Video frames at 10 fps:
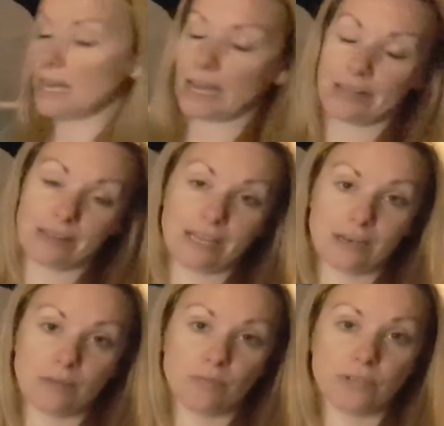and
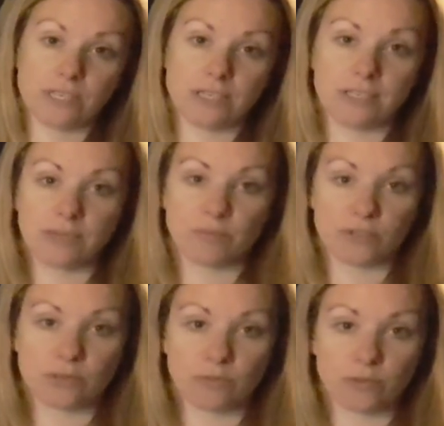then put into this
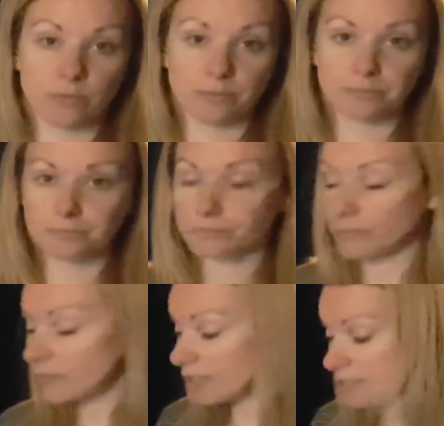bottom row.
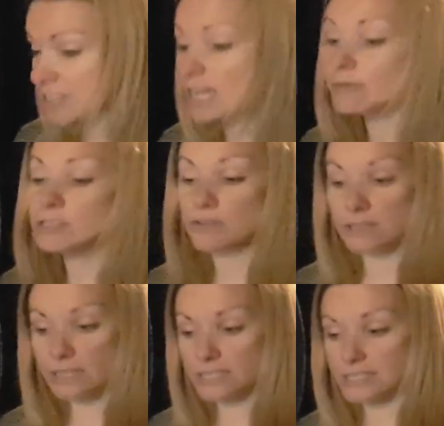This is how we do it
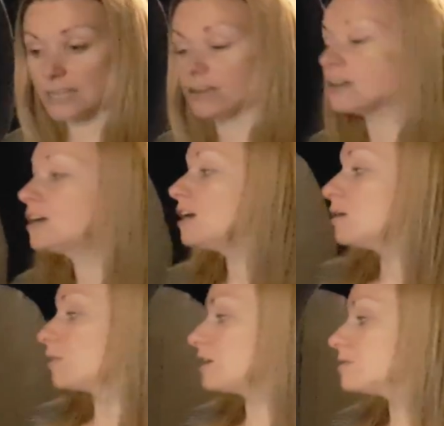in this cellar,
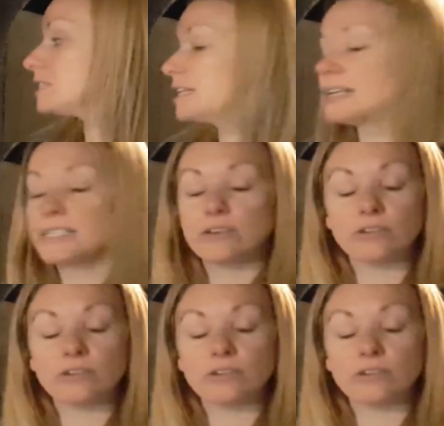but you'll see later